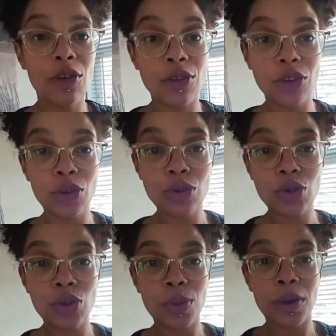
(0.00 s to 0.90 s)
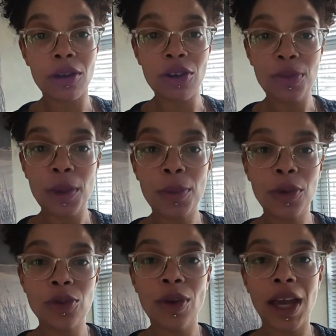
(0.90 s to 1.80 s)
on YouTube a lot of people
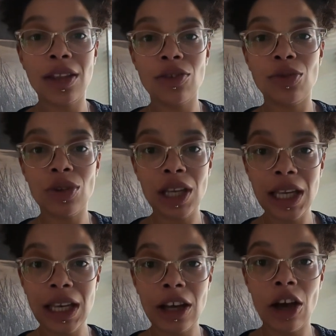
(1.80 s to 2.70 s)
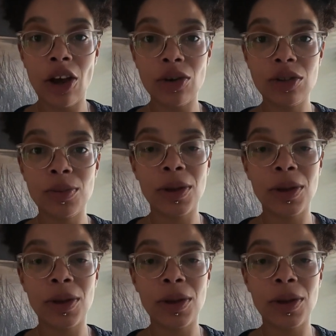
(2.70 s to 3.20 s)
trying to clean the couch,